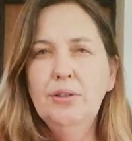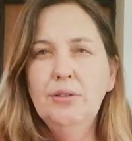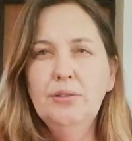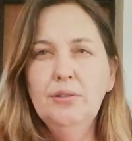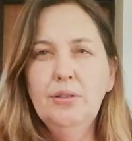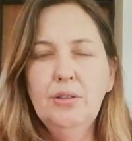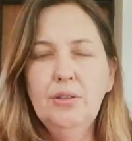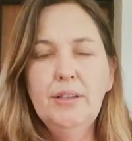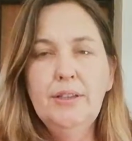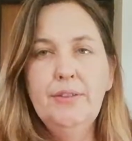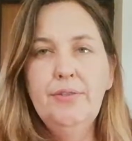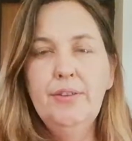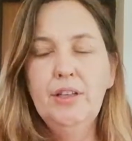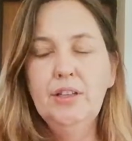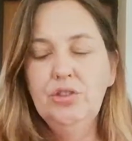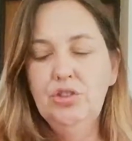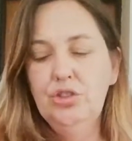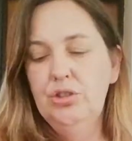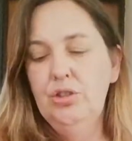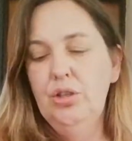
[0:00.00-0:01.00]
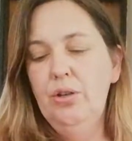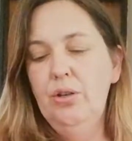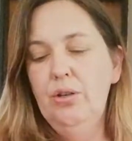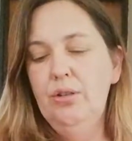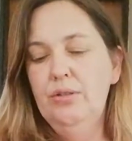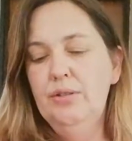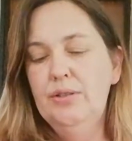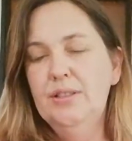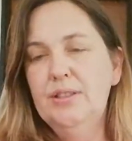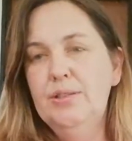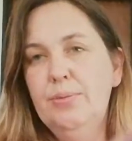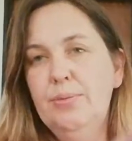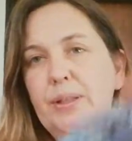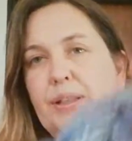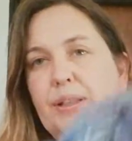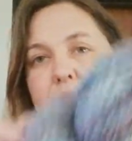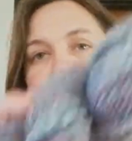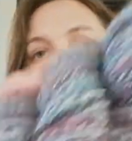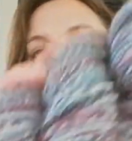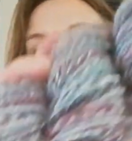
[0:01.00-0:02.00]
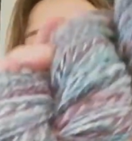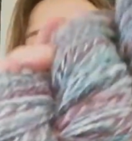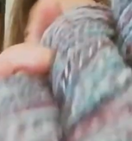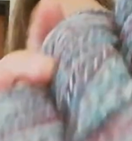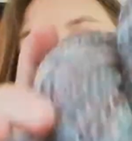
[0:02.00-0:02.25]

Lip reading: don't know if I showed this one yet.